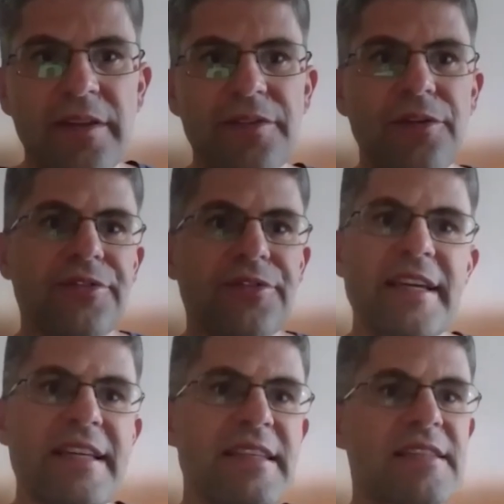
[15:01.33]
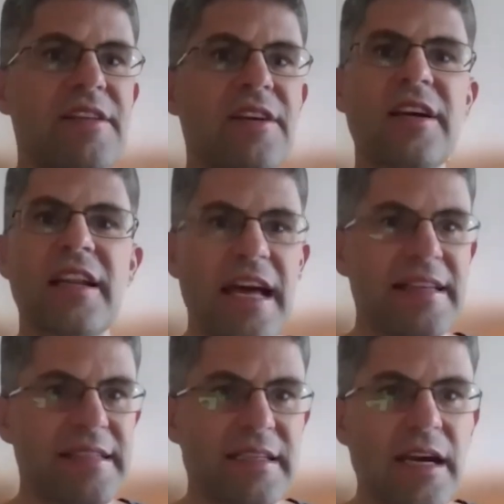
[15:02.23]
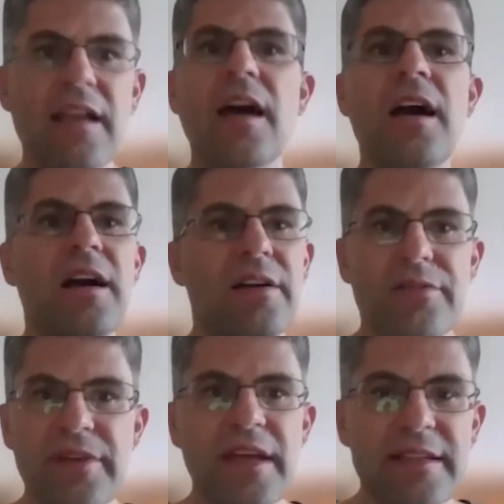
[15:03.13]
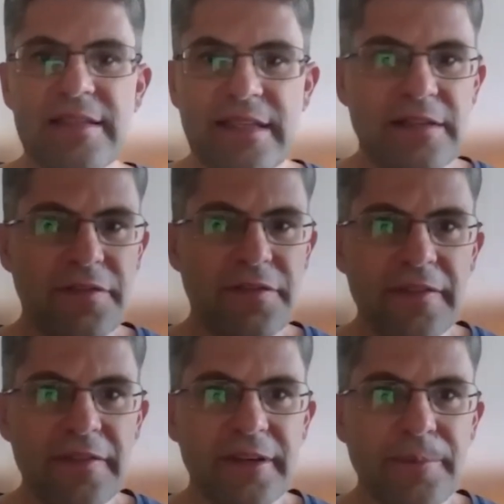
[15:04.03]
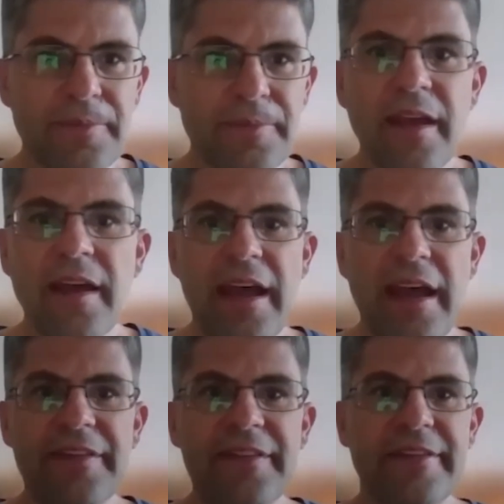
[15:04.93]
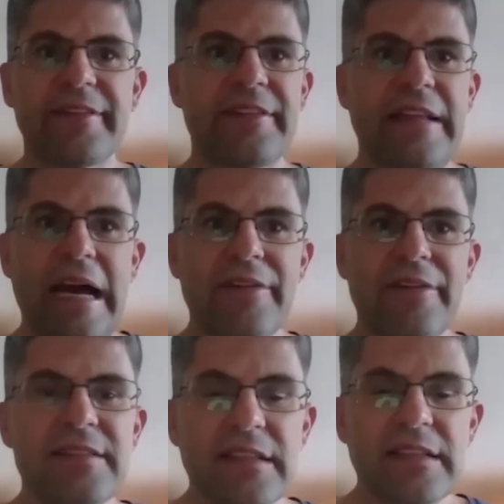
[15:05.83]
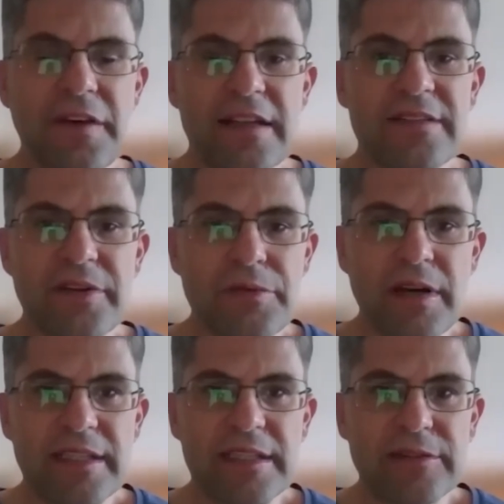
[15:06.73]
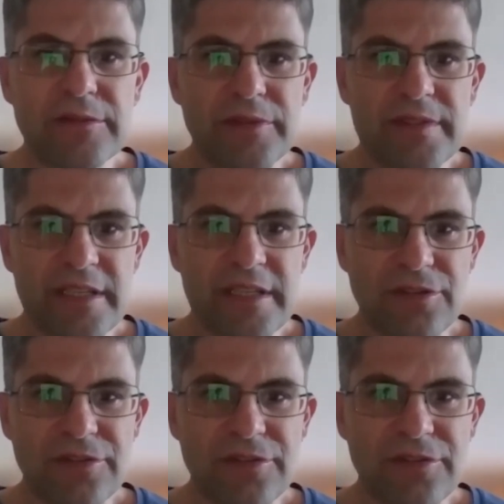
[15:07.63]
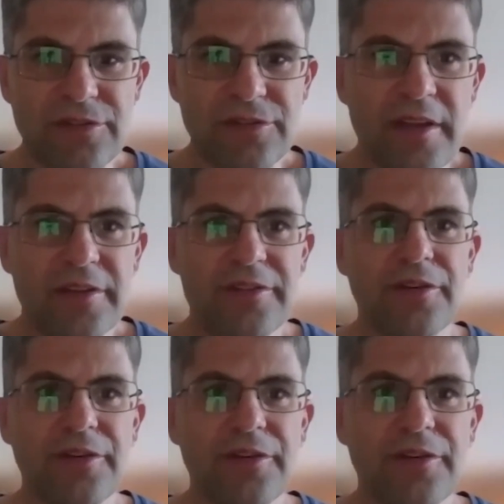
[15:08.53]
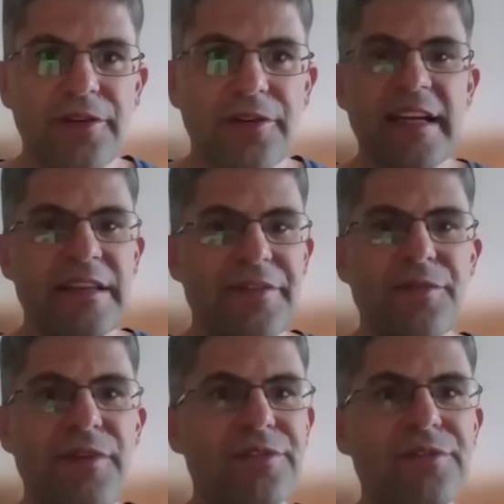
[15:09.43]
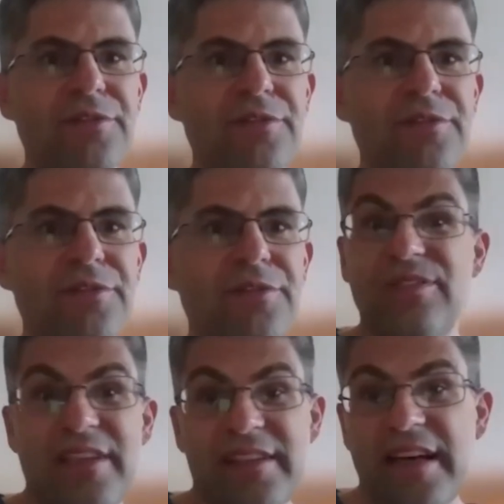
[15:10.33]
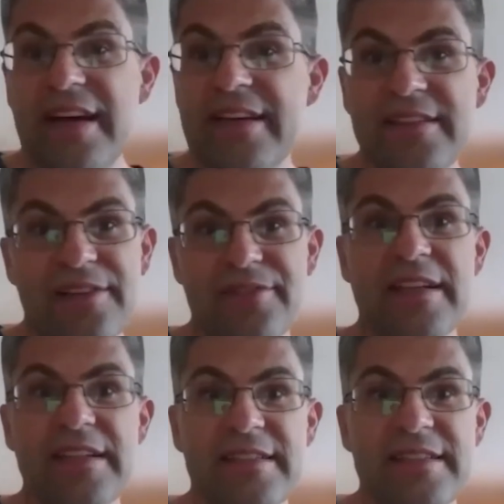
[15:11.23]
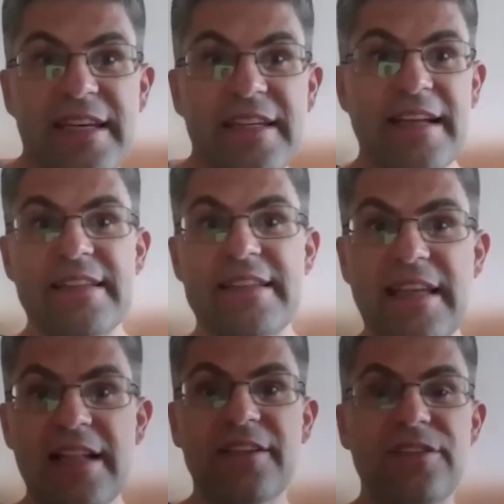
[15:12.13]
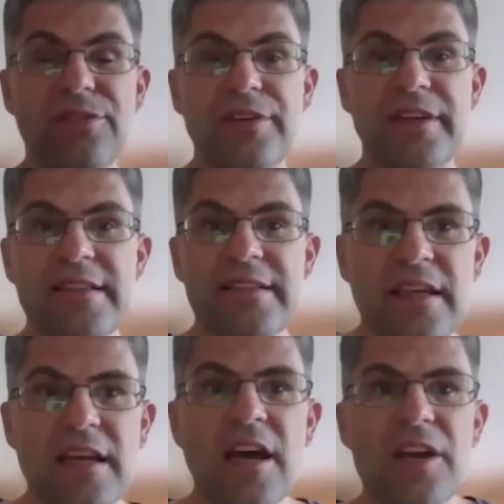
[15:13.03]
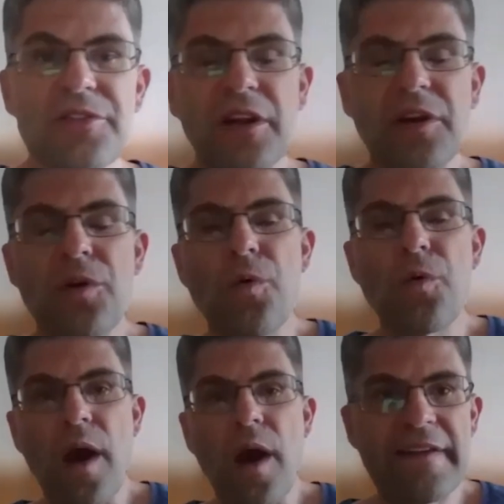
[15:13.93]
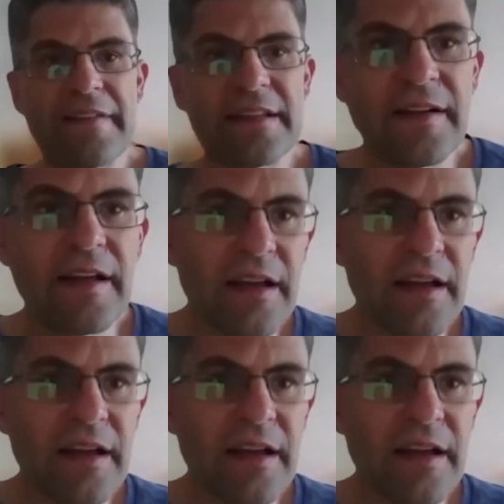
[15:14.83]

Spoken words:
So this is the classical real estate fund, and a real estate fund requires an authorization. So you see that if you want to just tokenize a real estate and sell the tokens, you're quite